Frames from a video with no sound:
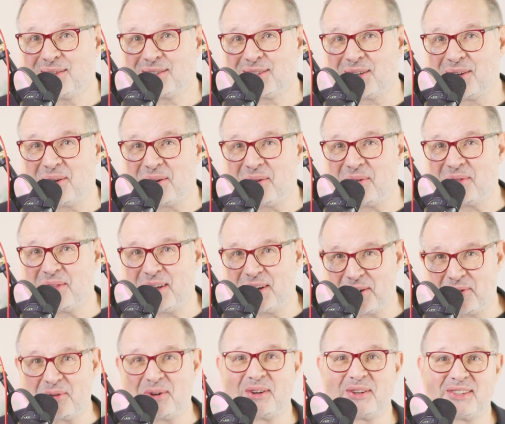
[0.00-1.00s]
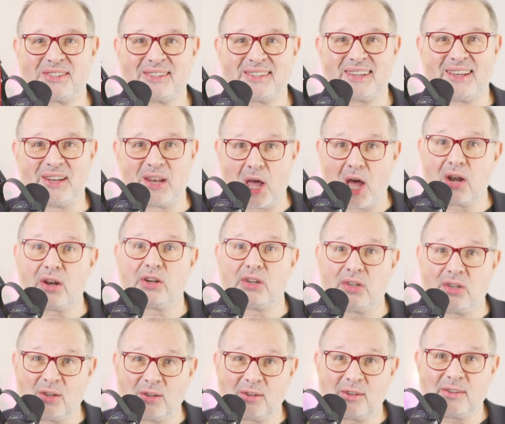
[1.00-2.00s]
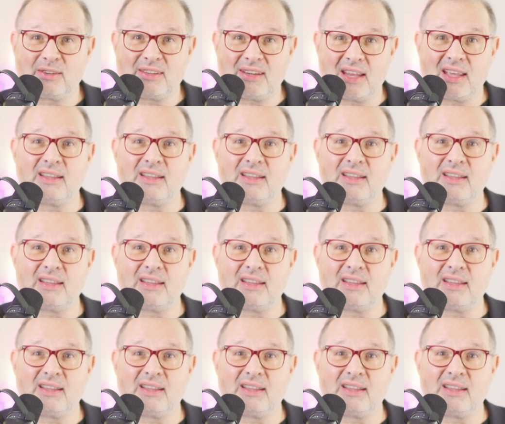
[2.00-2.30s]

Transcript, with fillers: So there was a lot of good